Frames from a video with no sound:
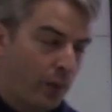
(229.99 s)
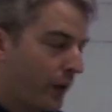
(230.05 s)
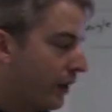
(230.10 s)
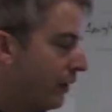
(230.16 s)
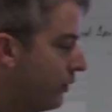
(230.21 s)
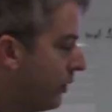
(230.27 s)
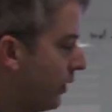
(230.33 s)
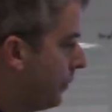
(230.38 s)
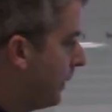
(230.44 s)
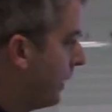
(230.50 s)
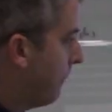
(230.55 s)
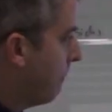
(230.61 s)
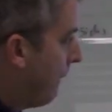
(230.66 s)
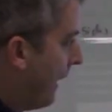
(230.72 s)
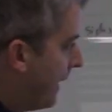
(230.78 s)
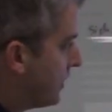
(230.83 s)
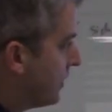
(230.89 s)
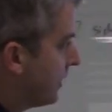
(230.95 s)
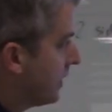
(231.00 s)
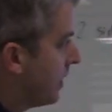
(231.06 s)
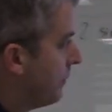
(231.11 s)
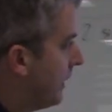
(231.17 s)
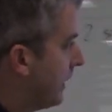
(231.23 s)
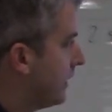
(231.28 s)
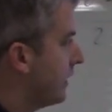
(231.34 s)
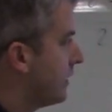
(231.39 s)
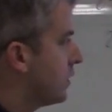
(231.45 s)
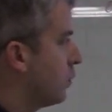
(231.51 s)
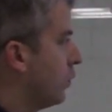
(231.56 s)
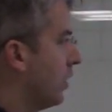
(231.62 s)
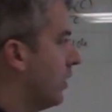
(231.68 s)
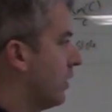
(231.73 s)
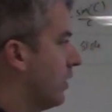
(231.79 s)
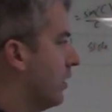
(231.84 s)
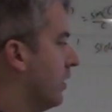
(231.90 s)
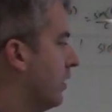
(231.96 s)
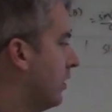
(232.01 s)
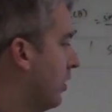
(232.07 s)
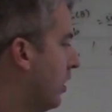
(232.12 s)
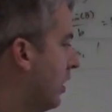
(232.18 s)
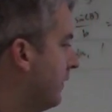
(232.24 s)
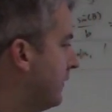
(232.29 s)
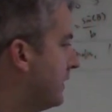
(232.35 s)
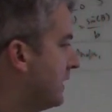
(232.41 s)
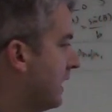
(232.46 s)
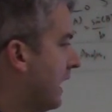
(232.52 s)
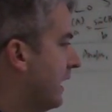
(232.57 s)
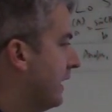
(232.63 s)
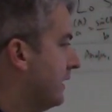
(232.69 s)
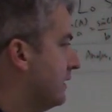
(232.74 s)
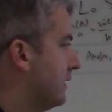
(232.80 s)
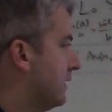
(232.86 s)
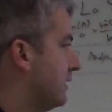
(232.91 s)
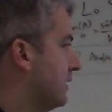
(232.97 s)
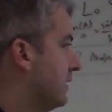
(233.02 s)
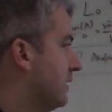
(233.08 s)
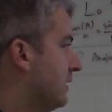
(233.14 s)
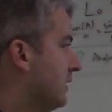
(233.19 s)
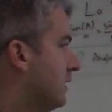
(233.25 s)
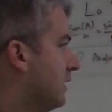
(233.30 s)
We're going to do a little bit of magic to make this work. Law of sines.